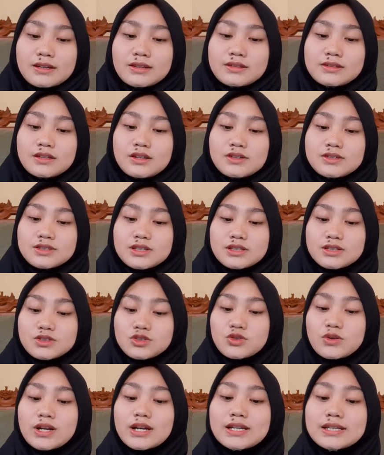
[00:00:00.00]
There is a
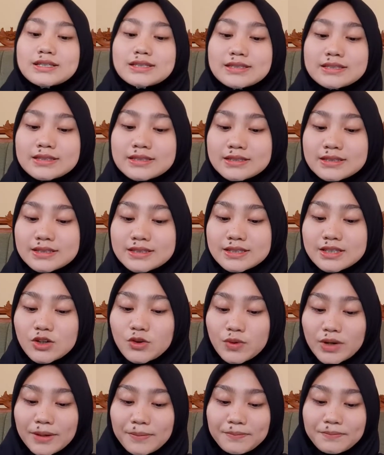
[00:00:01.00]

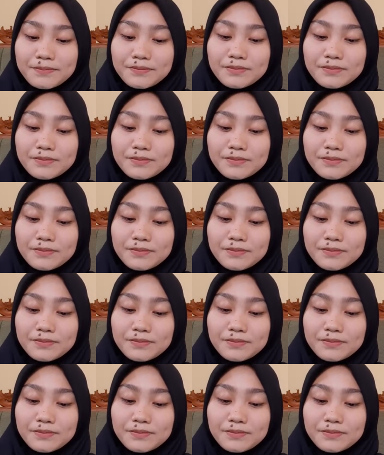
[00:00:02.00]
transcript,